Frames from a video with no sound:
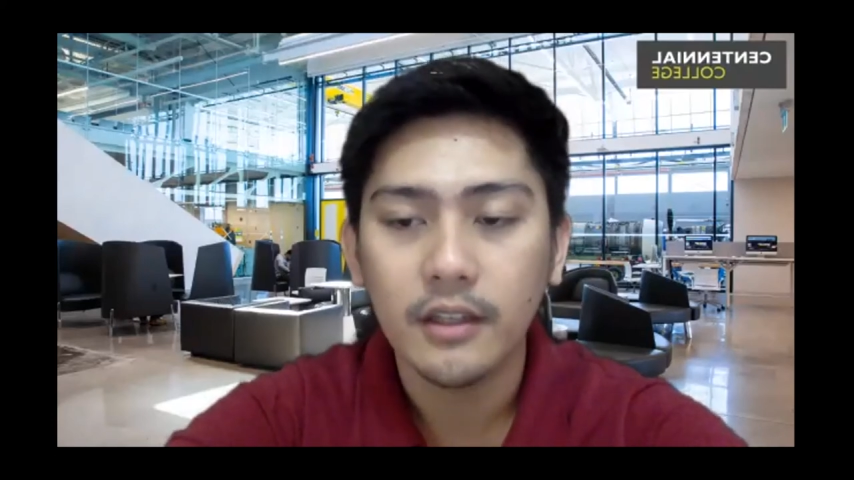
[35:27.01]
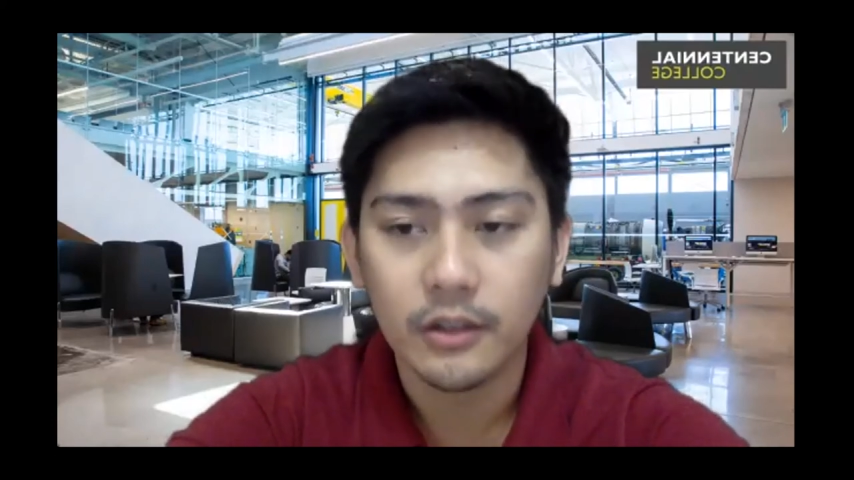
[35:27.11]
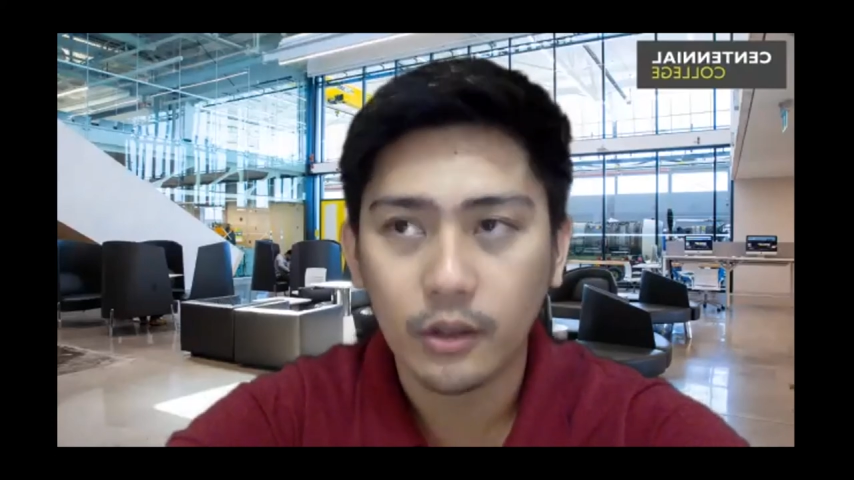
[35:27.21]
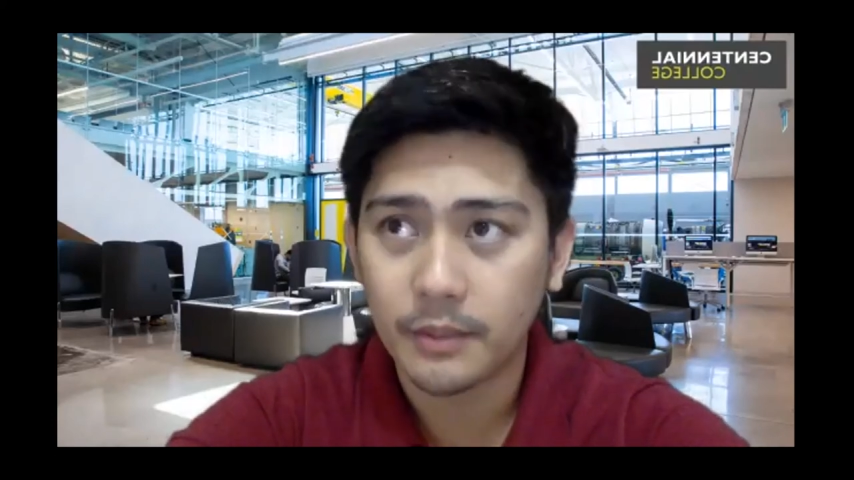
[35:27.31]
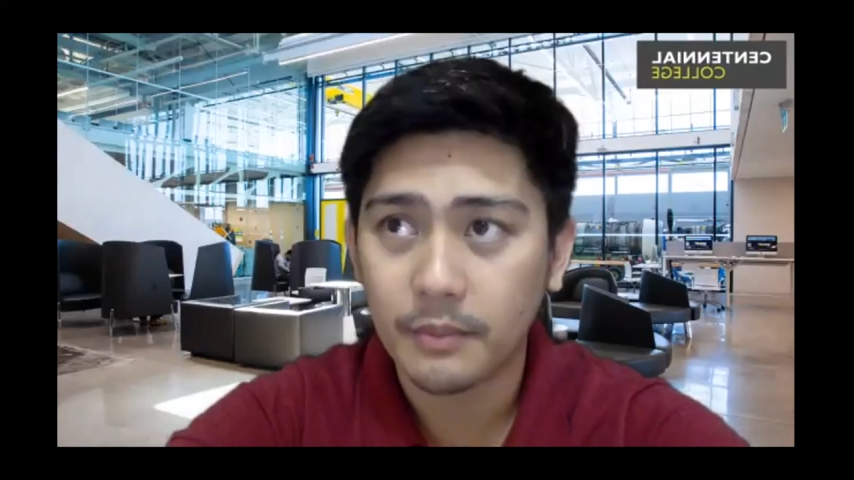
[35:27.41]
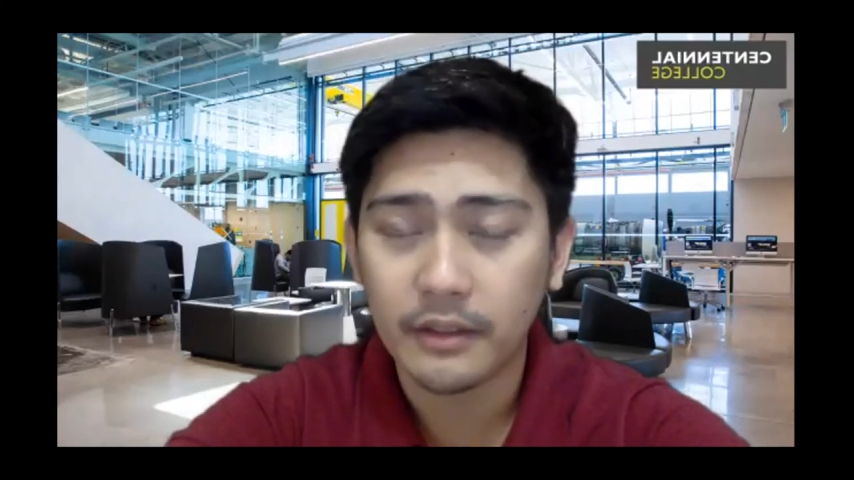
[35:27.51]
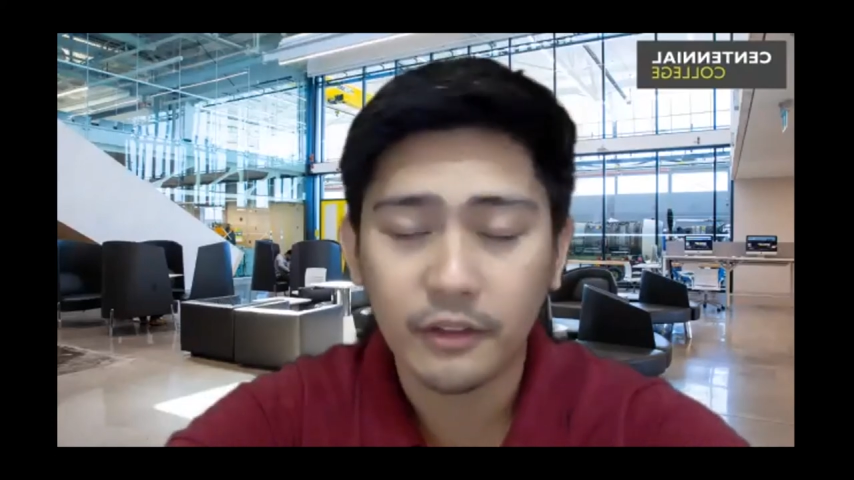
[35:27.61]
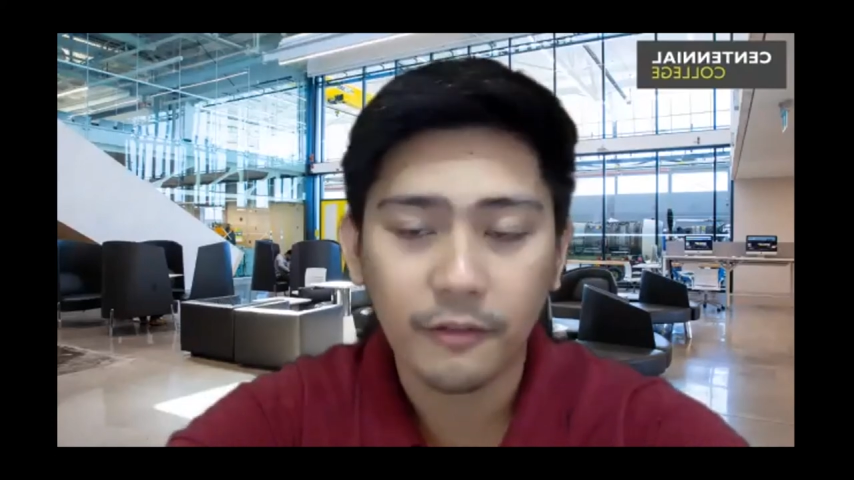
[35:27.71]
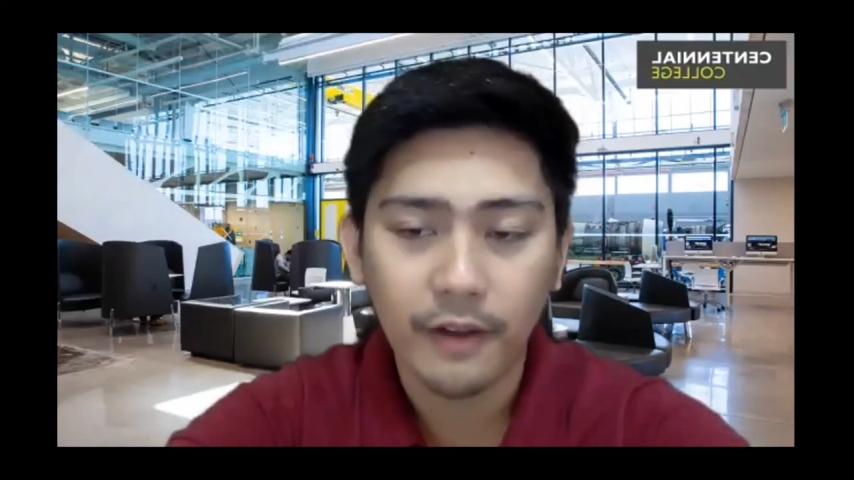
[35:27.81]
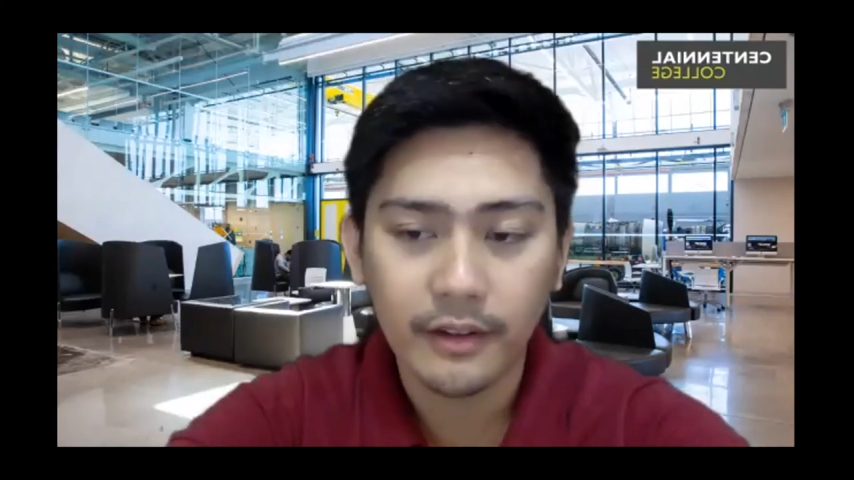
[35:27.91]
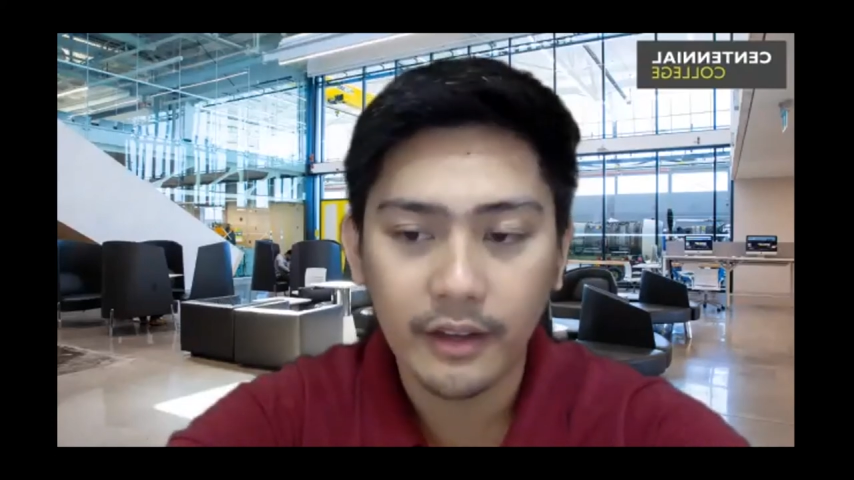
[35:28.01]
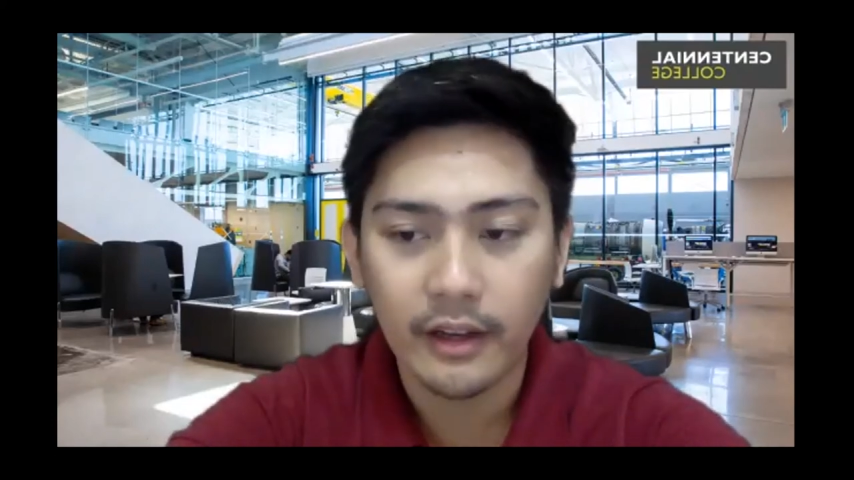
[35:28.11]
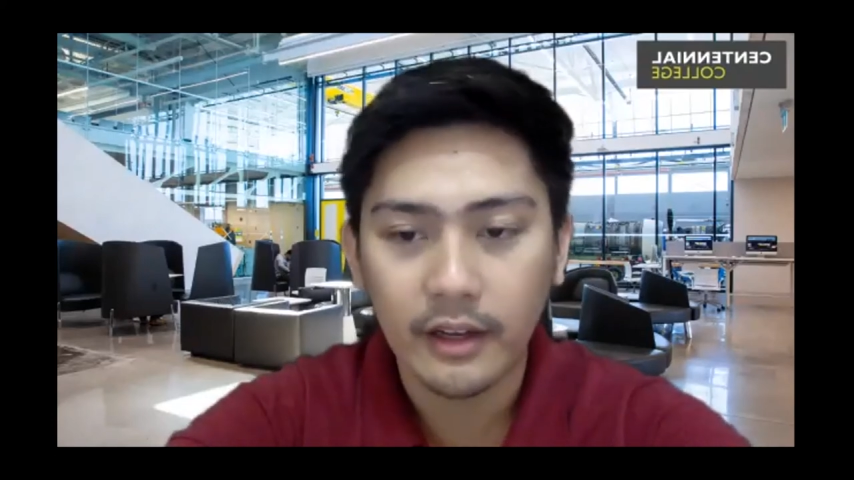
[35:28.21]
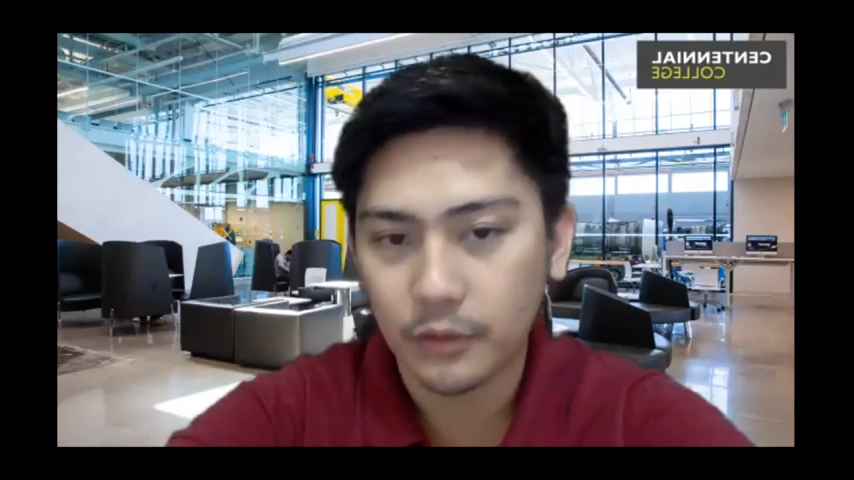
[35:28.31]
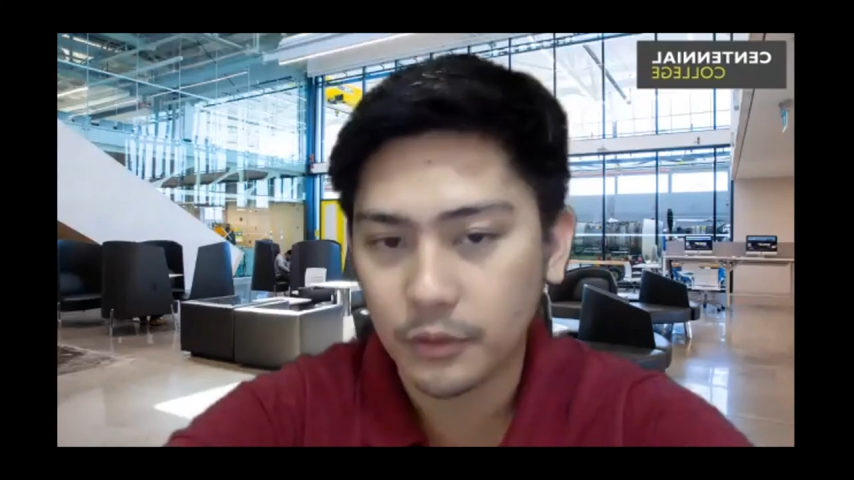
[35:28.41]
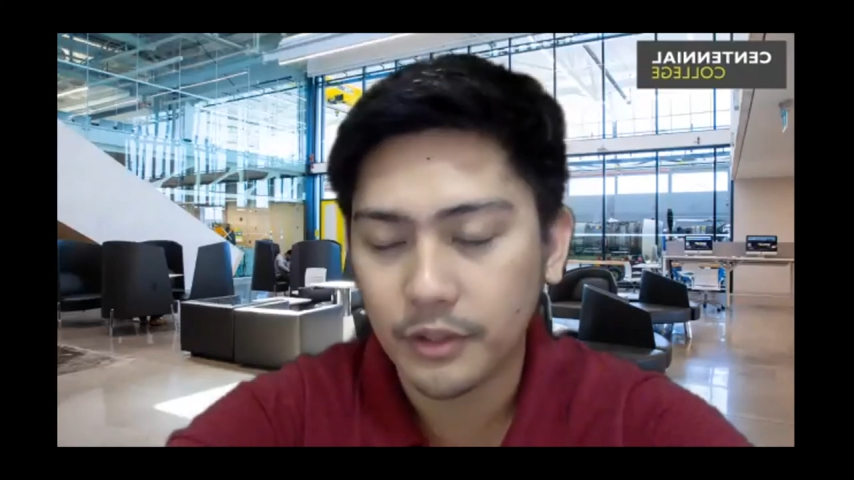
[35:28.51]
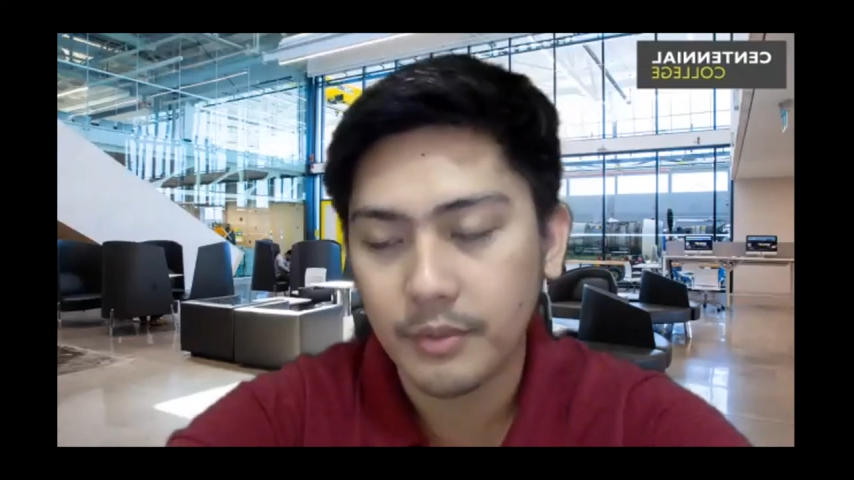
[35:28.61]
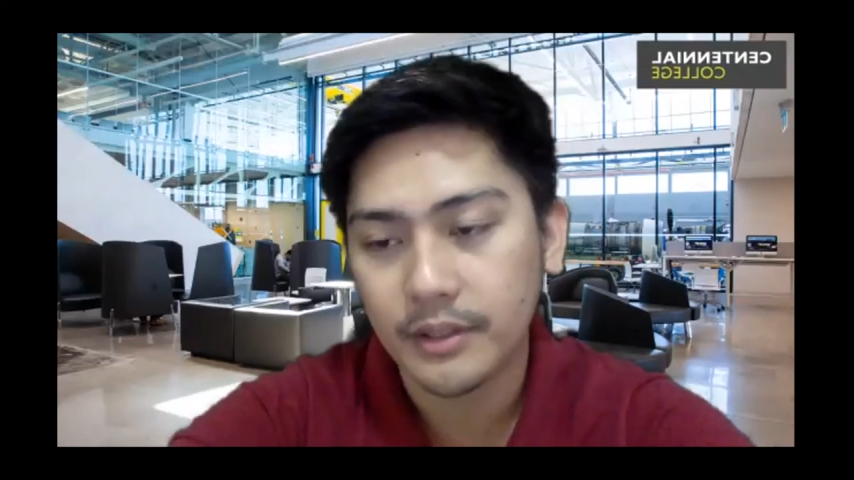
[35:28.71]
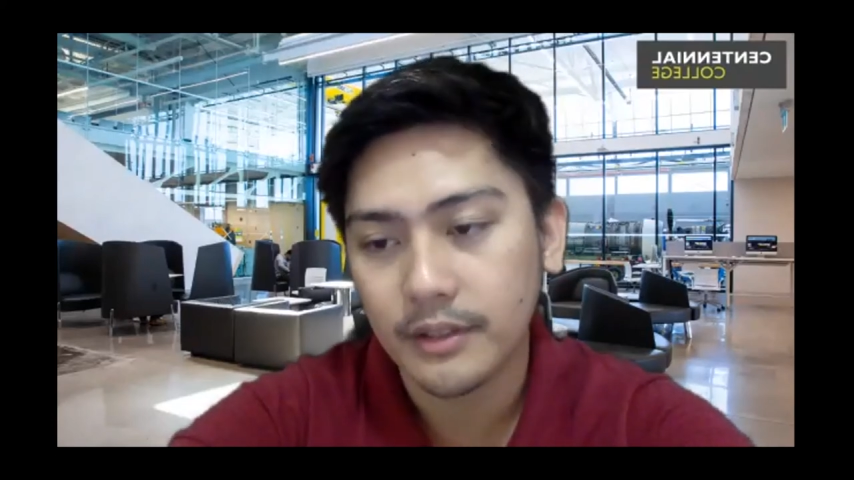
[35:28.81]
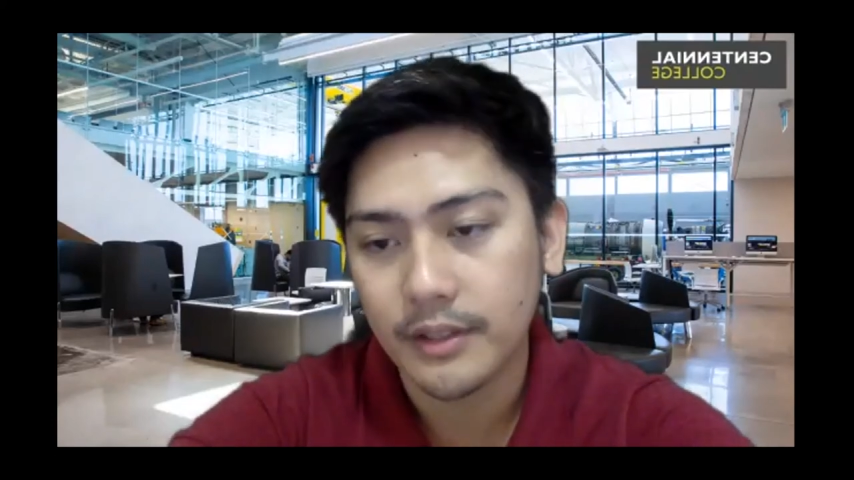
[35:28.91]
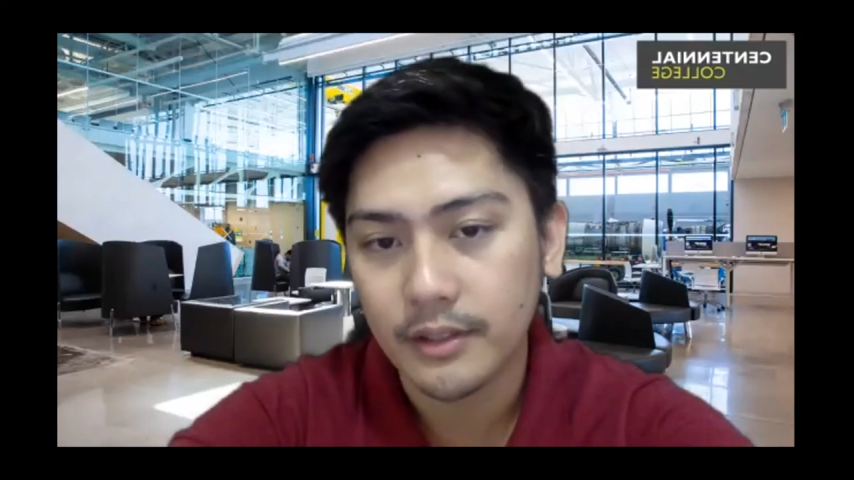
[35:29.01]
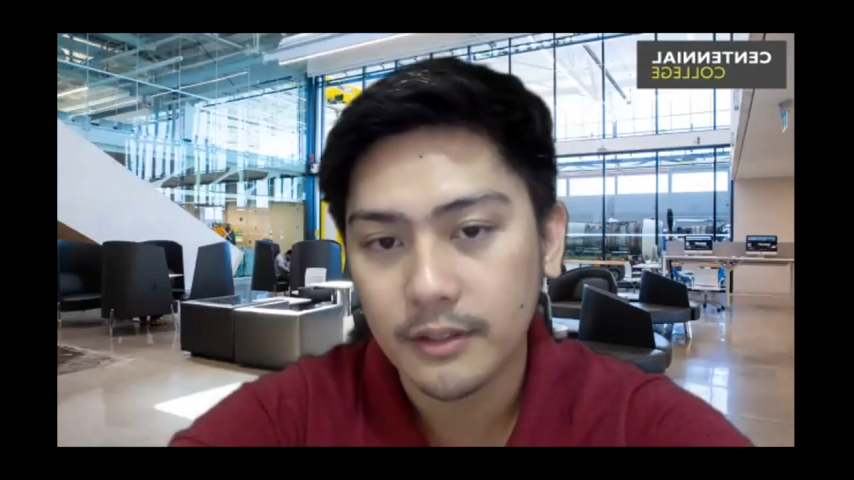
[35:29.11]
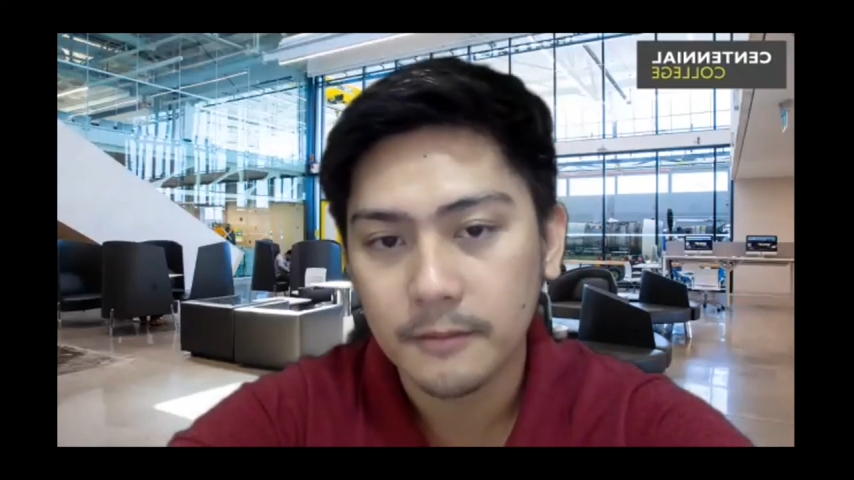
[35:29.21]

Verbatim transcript: So that's Monday to Friday, uh, two to three business days.